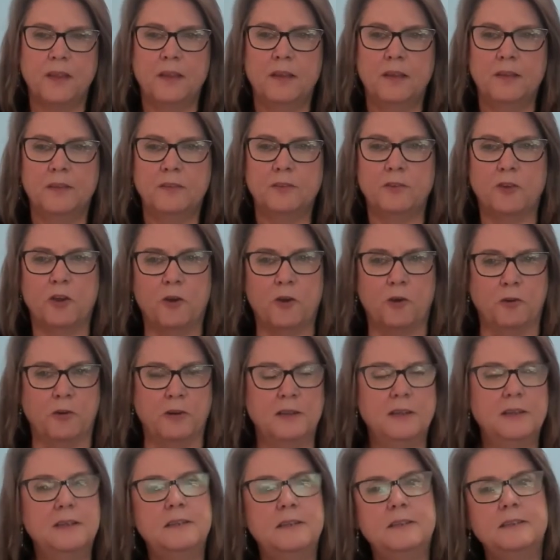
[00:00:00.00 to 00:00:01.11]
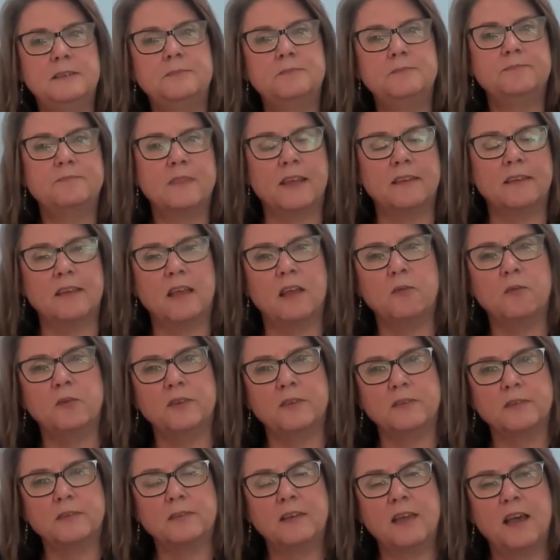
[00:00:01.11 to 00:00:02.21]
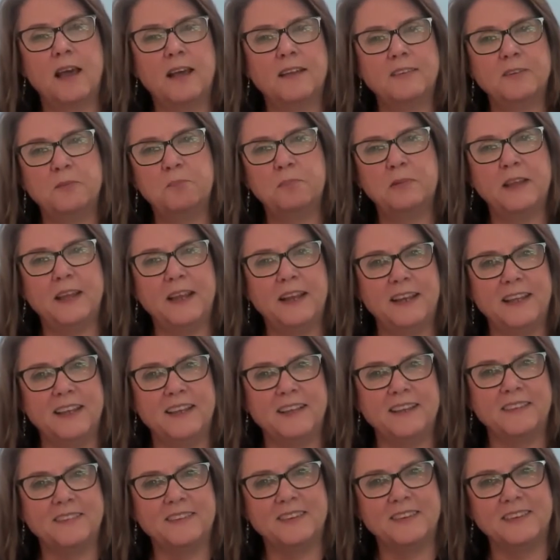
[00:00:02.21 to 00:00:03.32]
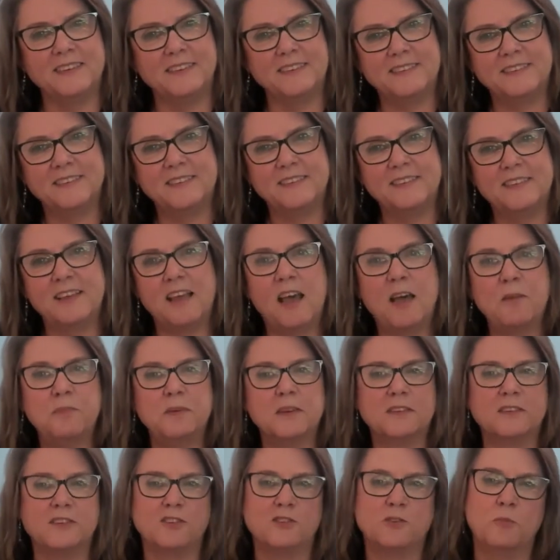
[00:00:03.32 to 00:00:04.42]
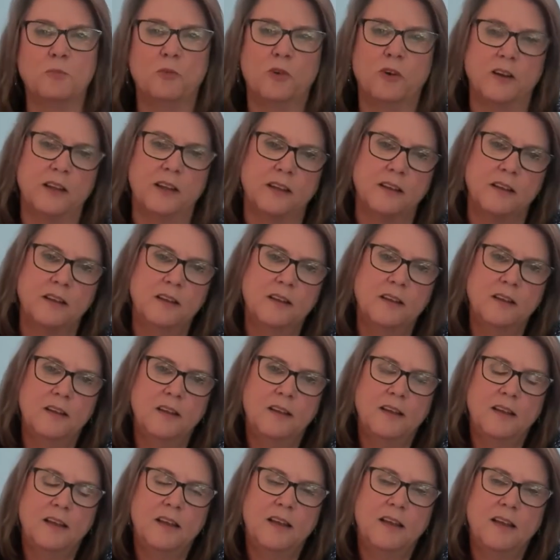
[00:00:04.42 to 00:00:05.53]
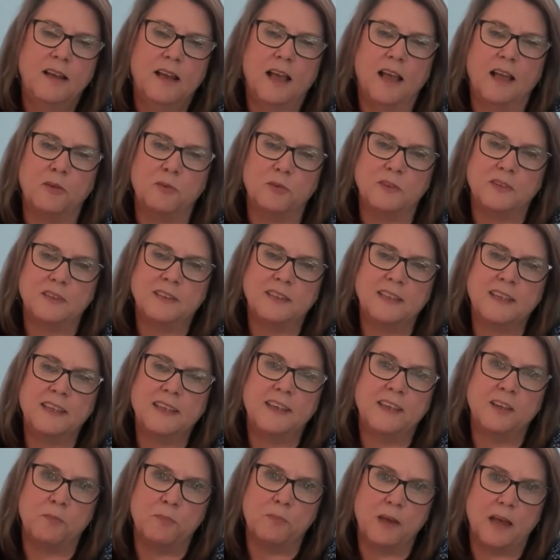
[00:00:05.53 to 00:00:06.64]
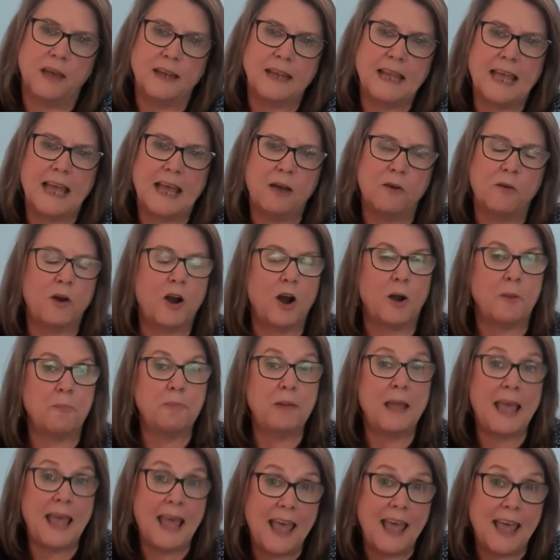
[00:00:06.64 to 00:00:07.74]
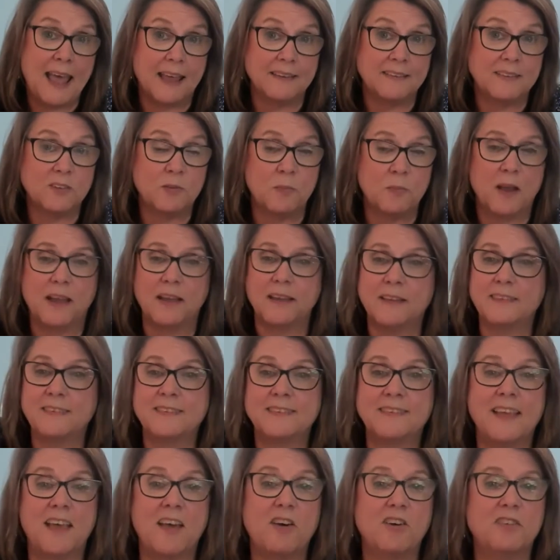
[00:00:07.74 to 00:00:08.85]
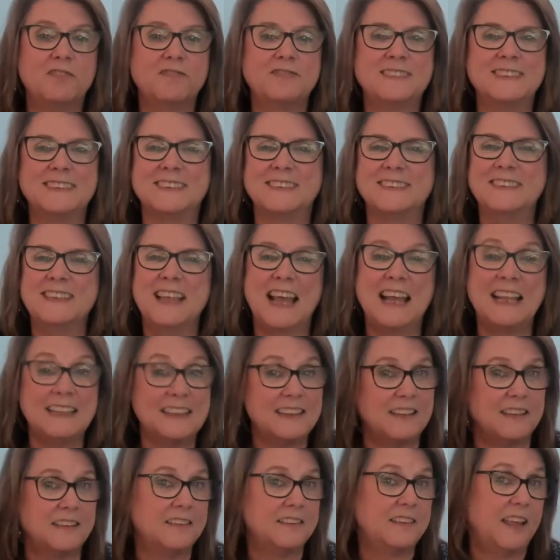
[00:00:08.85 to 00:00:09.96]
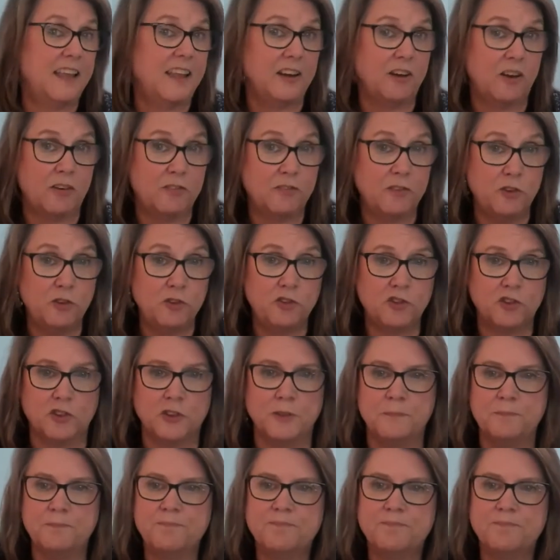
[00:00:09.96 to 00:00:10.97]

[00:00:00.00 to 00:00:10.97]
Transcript: So, as I was contemplating this topic this morning, I was thinking about how our past by itself does not dictate our future.